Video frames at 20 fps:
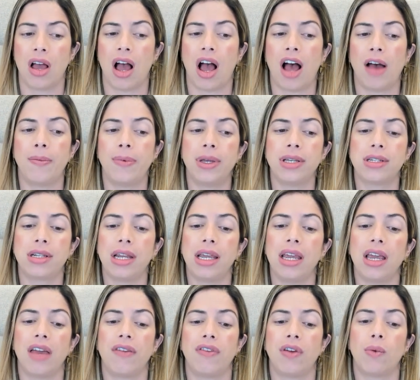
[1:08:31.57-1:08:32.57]

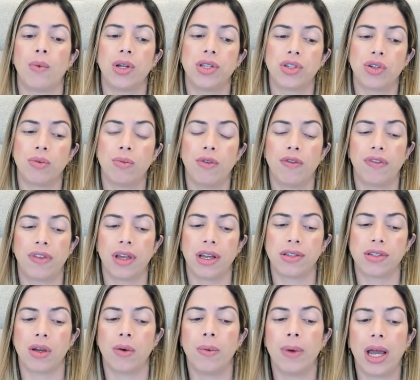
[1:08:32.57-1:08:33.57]
Obviously, if you want to move
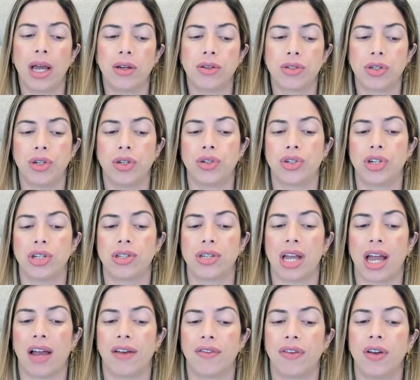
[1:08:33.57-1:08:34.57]
things around, you just
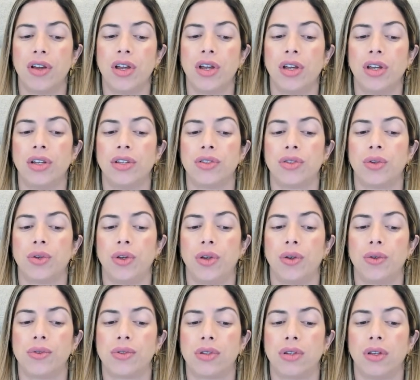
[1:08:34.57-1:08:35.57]
have to
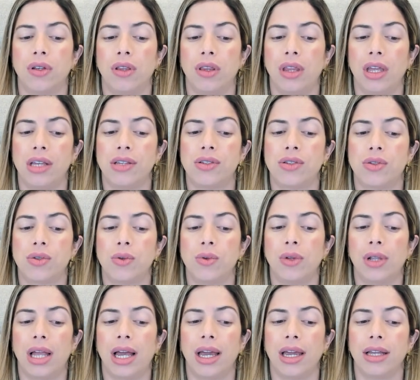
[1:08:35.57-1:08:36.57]
use these
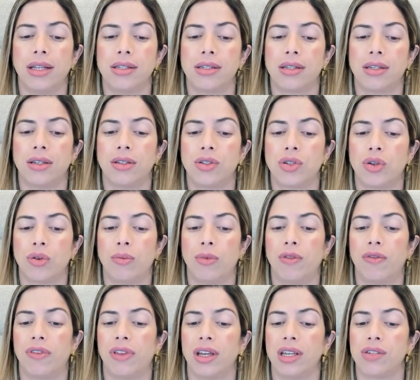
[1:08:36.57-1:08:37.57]
2 lines to
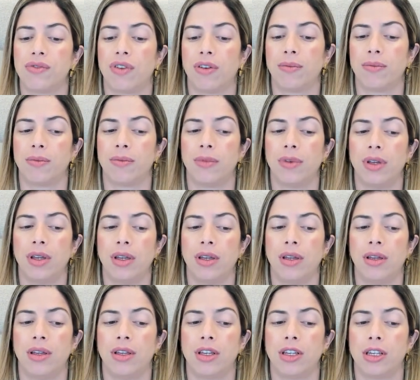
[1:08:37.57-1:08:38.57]
move things from
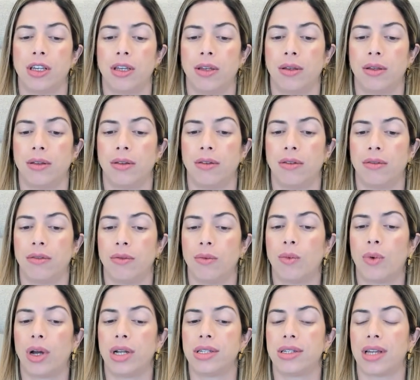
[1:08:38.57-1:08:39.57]

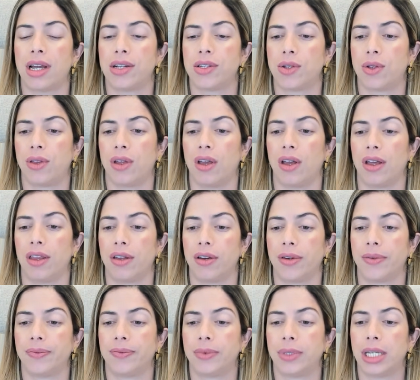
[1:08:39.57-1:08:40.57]
one side to the
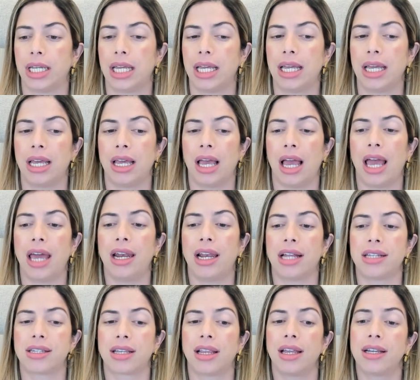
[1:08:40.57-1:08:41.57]
other. And
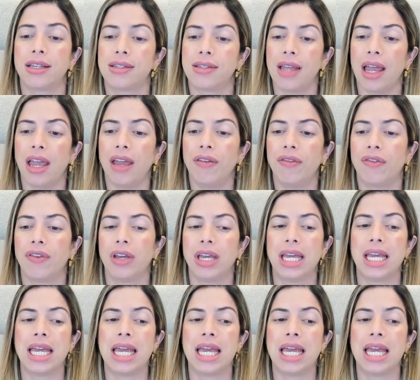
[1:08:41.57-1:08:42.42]
let's click save.